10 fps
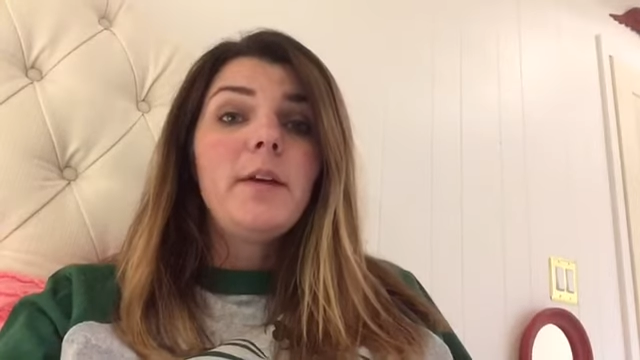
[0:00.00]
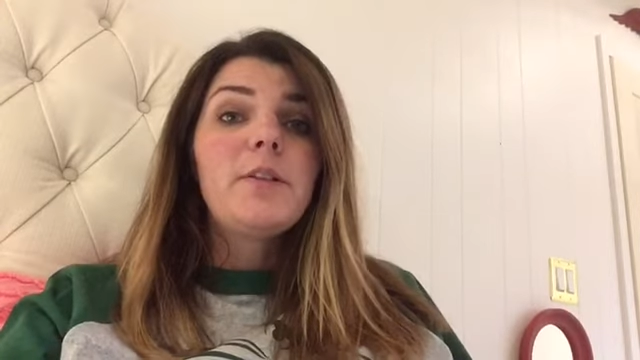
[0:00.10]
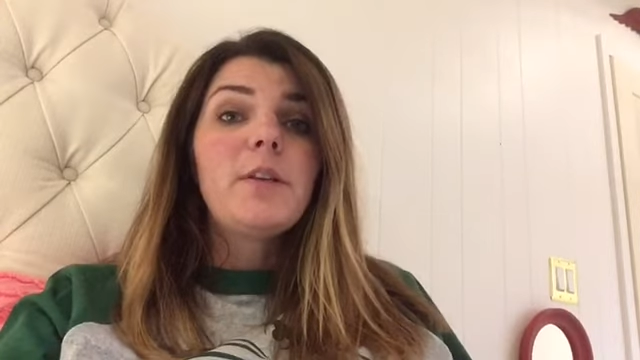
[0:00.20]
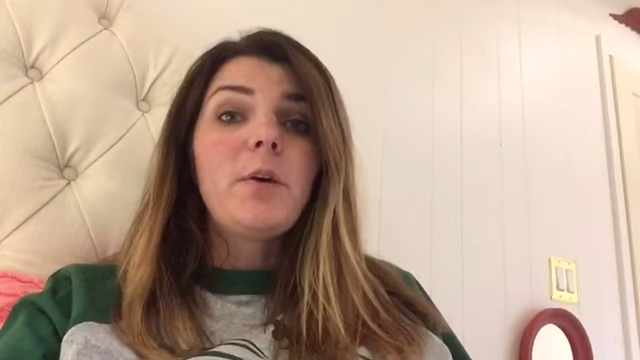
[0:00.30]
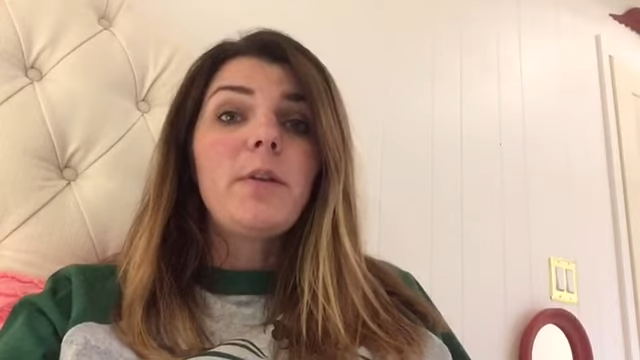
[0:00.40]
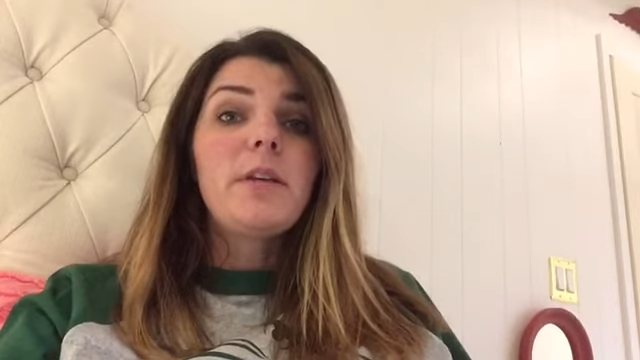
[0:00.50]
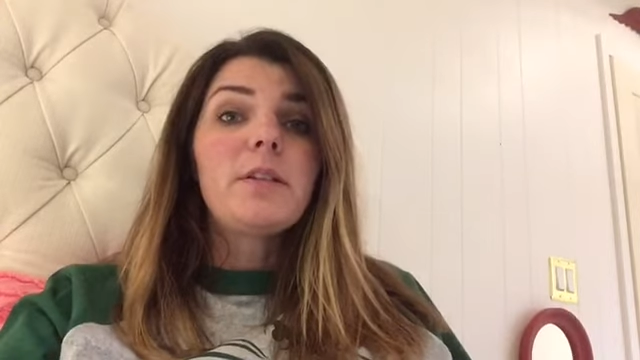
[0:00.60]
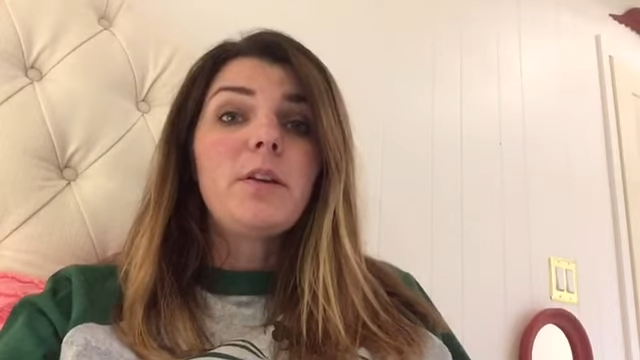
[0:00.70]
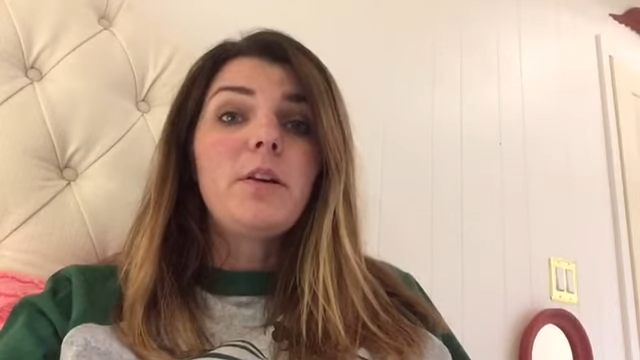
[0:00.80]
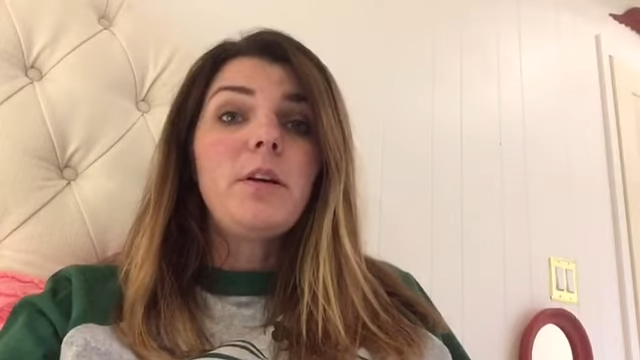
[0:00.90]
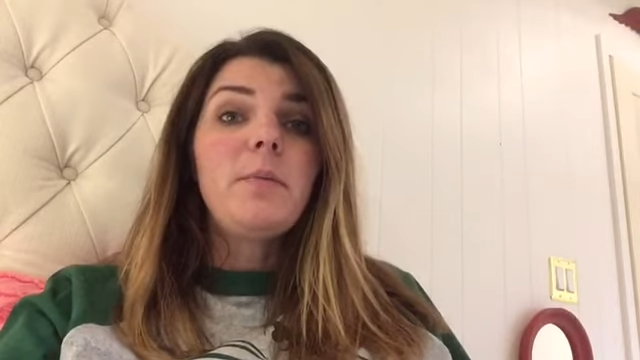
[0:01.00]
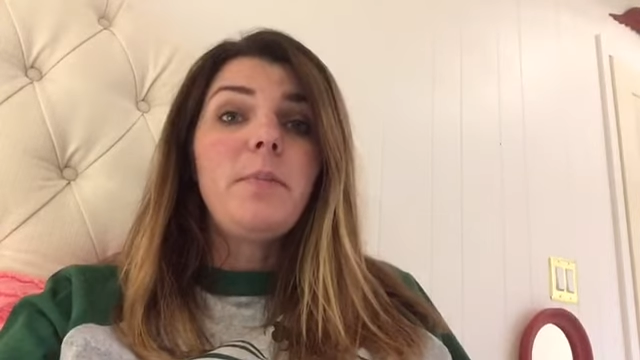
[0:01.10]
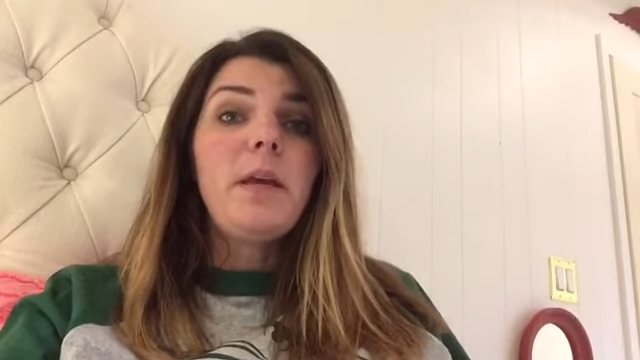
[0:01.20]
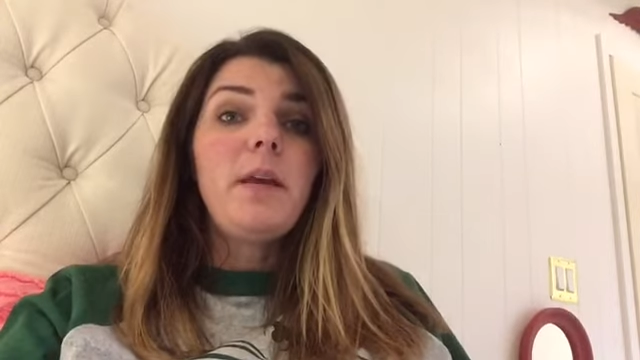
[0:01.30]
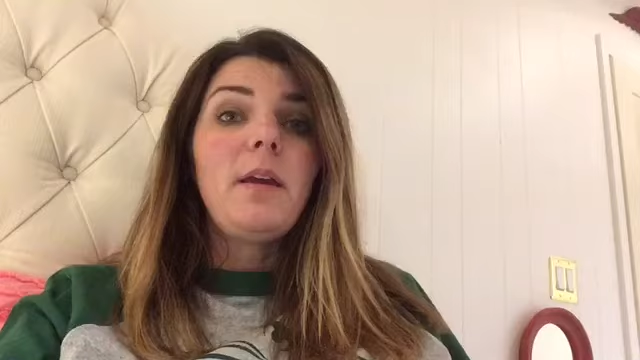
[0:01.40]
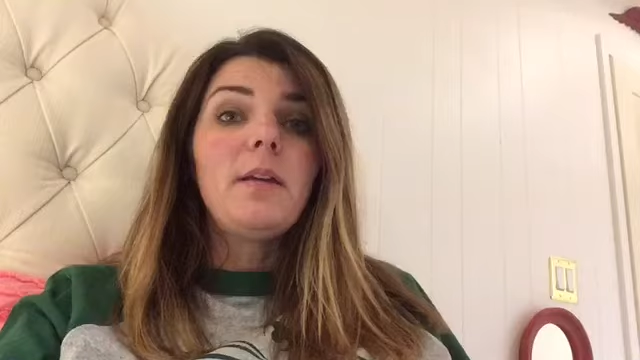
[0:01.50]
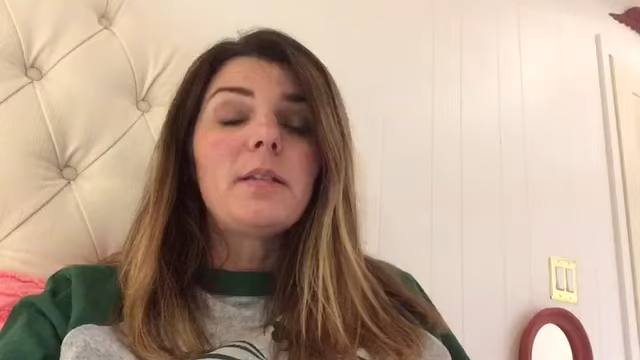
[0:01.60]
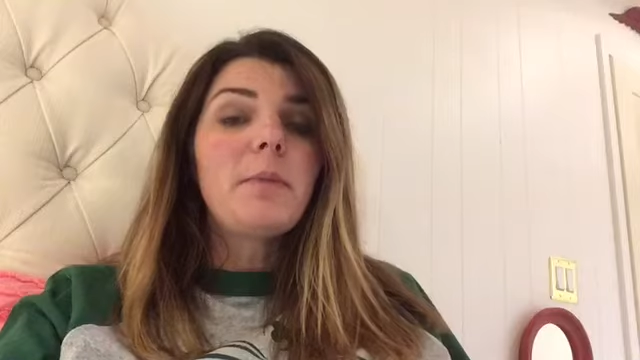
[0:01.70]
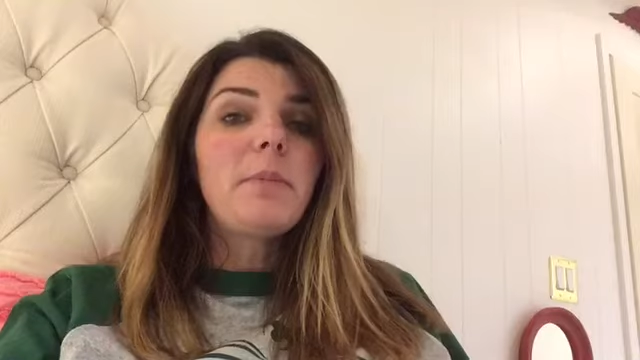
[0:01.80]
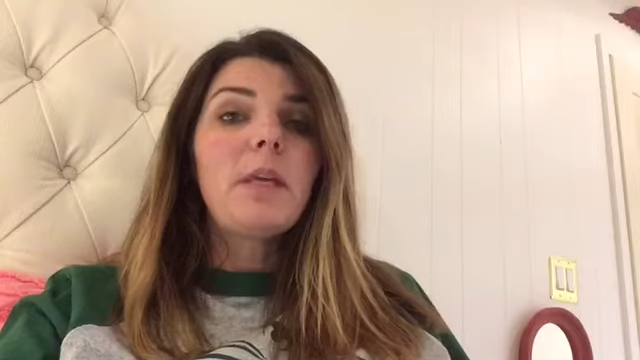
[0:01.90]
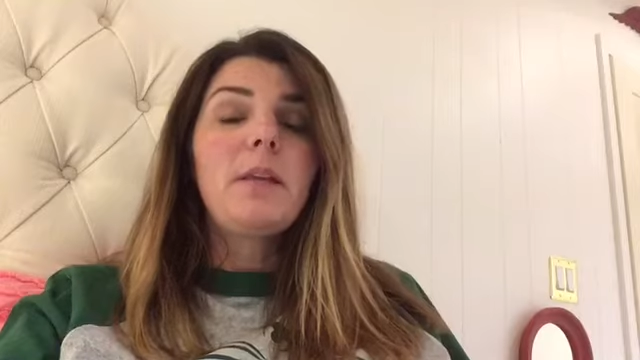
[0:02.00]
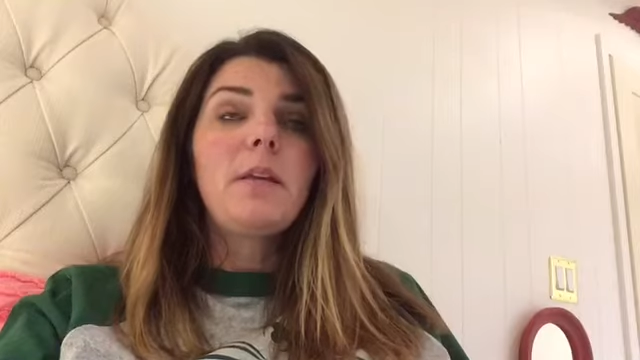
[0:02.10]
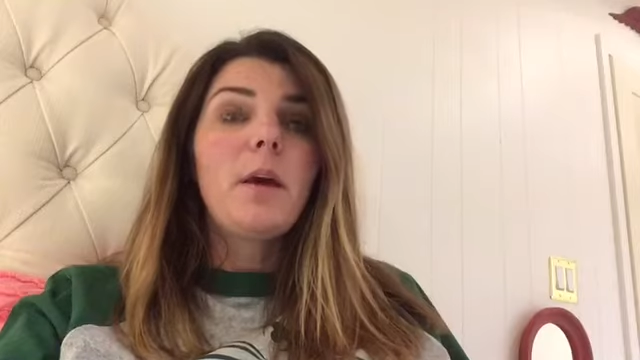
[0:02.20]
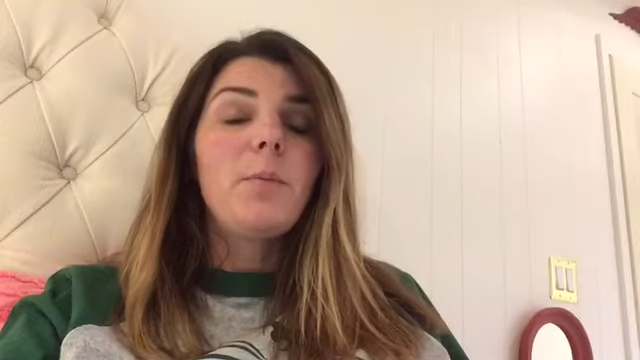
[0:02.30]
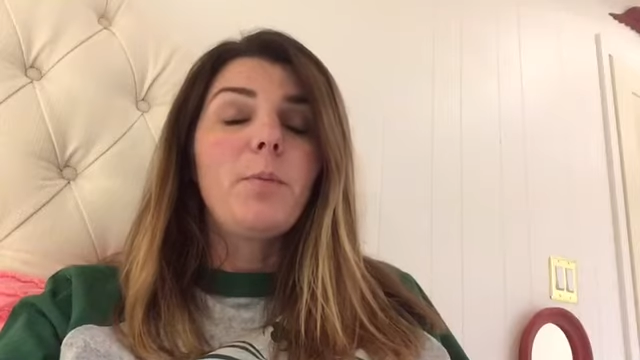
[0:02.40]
So this could be something